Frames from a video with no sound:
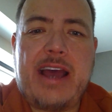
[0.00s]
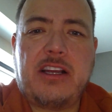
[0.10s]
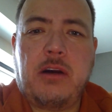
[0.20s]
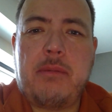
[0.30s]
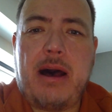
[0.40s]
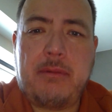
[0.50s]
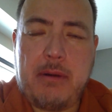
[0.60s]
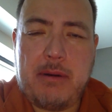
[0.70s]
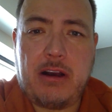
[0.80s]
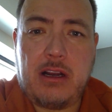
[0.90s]
to go
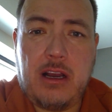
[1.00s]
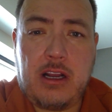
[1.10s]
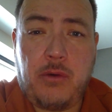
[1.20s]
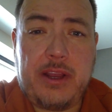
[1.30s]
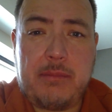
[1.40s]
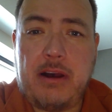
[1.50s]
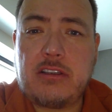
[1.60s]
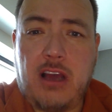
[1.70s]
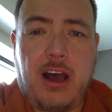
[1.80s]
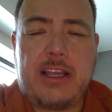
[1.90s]
about
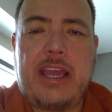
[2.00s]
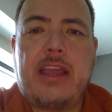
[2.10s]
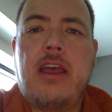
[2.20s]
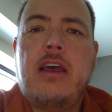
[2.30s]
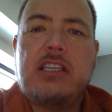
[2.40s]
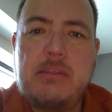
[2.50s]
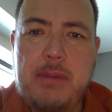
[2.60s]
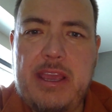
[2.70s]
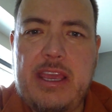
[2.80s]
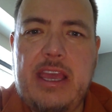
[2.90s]
talking,
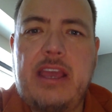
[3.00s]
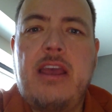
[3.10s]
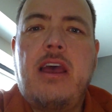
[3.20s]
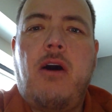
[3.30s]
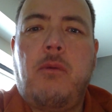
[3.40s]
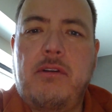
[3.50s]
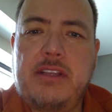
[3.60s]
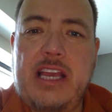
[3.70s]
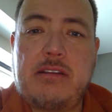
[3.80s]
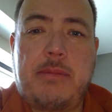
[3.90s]
speaking, or whatever
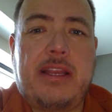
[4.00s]
the case may